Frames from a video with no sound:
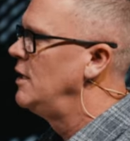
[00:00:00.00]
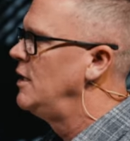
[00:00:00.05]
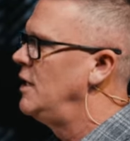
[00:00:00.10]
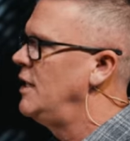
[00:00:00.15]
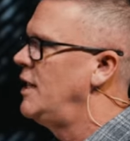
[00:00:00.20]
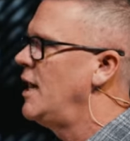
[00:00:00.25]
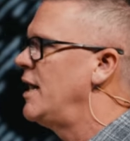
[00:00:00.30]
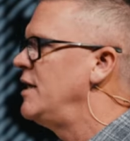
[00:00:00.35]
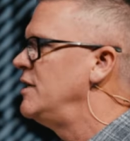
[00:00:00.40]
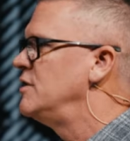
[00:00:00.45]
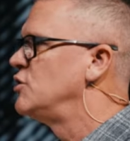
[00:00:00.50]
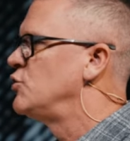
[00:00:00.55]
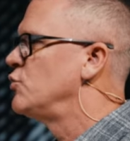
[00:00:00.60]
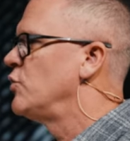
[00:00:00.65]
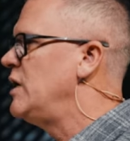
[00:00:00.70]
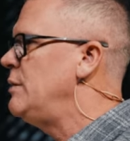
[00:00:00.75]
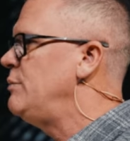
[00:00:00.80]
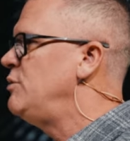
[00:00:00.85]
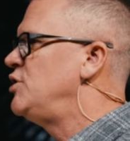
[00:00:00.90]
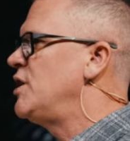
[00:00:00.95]
he got his
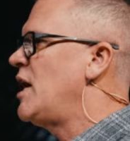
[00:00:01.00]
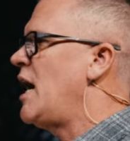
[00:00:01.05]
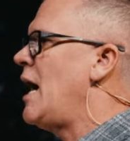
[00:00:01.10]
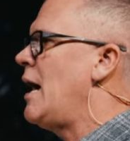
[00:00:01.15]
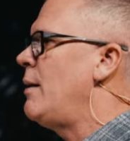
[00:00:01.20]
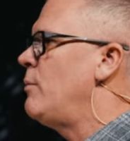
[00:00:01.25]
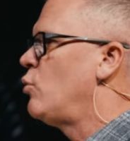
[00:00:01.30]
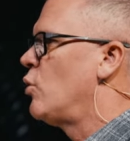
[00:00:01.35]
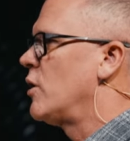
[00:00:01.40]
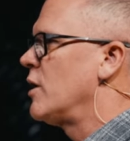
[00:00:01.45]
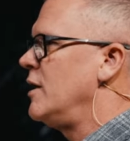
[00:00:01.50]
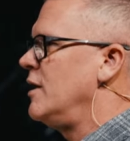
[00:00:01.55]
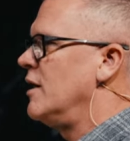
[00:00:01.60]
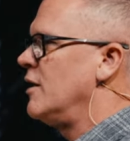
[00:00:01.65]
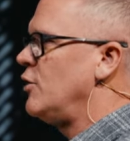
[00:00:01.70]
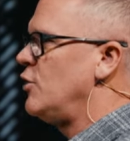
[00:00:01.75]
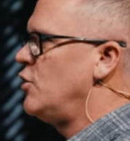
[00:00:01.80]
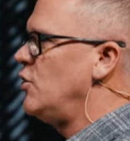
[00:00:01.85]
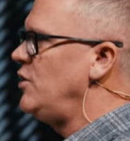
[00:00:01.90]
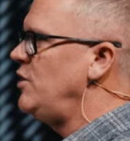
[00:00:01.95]
dream job working
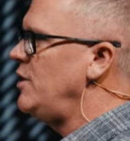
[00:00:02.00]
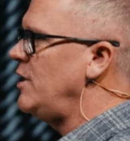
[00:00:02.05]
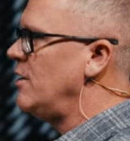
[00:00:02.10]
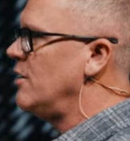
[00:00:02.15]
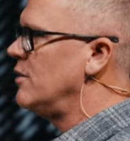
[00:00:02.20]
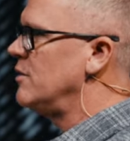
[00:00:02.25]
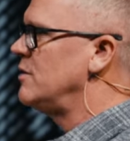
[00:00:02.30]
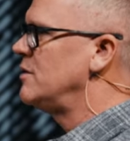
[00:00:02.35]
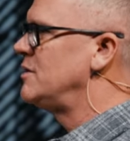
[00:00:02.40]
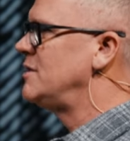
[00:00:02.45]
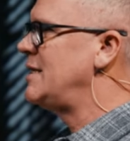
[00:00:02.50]
at Goodyear